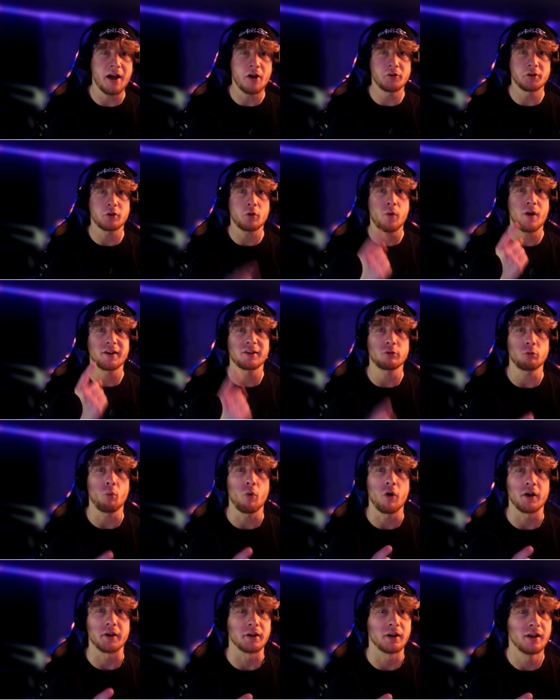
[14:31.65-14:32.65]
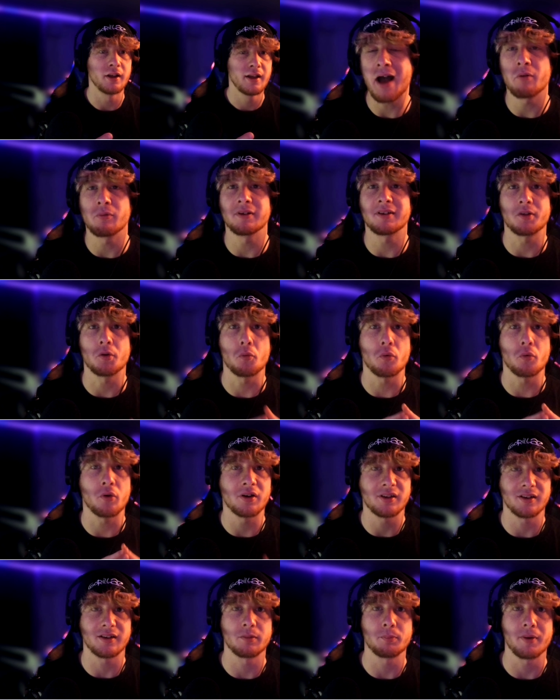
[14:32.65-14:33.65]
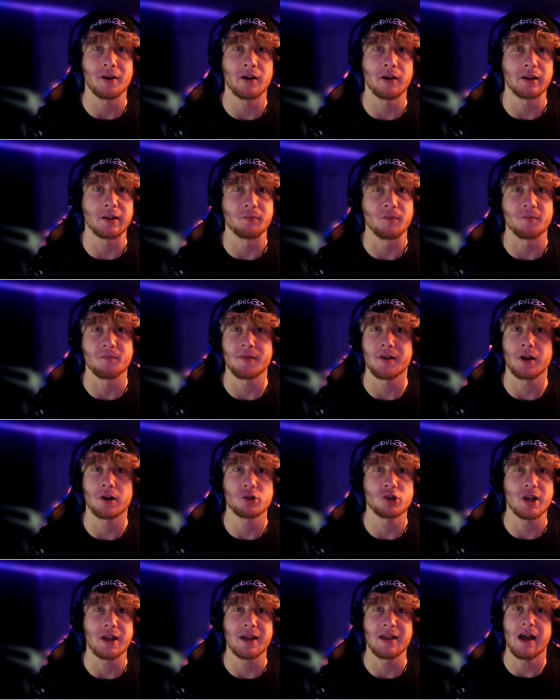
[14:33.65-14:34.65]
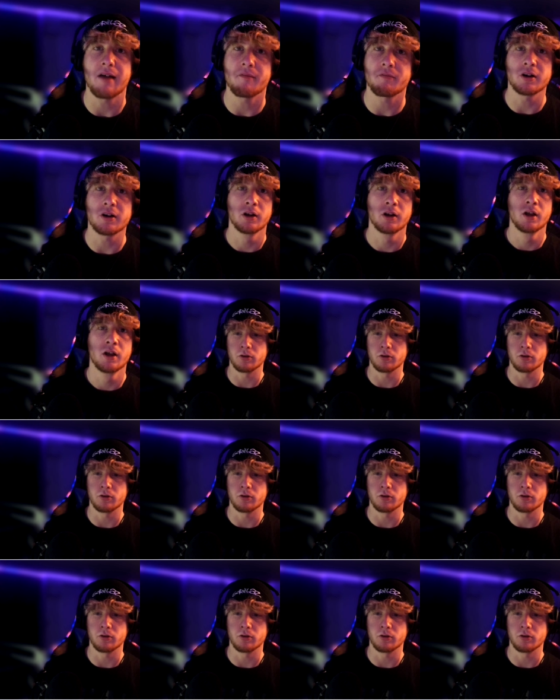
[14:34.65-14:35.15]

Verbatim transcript: I owned a Quest one. That was the worst experience for V R chat ever.